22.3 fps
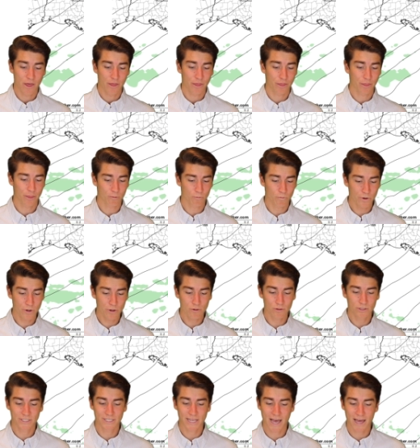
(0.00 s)

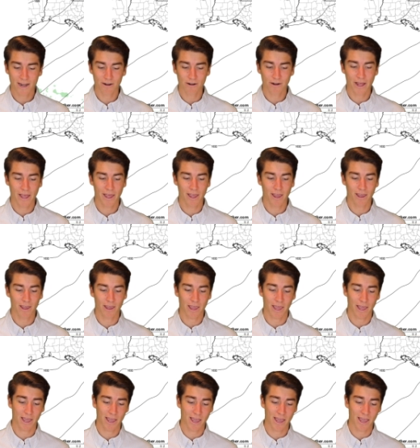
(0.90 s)
through Saturday